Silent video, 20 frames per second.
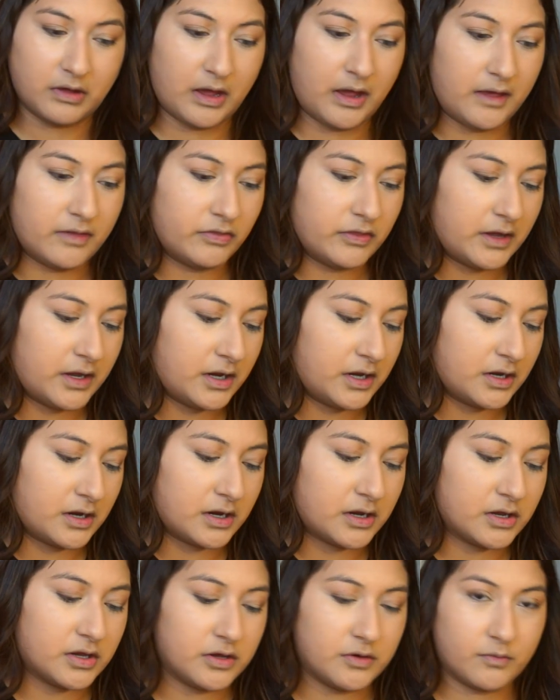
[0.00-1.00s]
And then
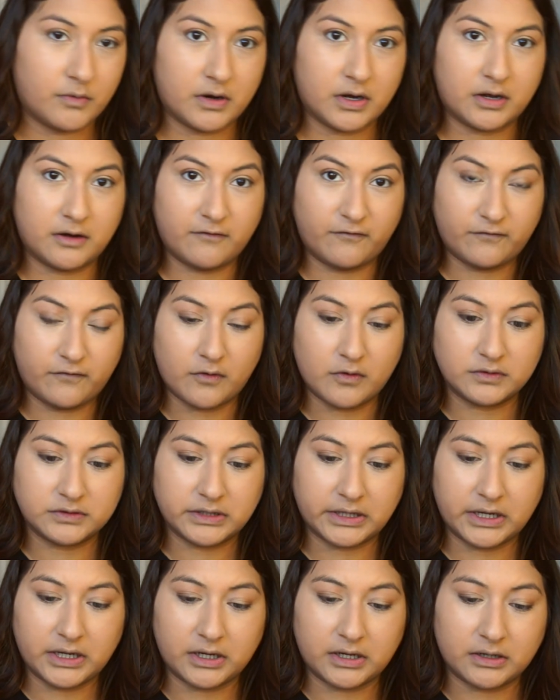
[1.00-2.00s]
you wanna fold
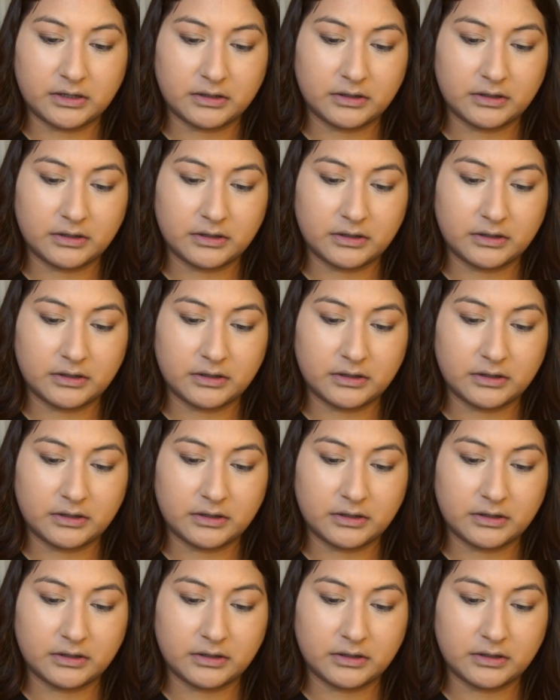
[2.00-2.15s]
it,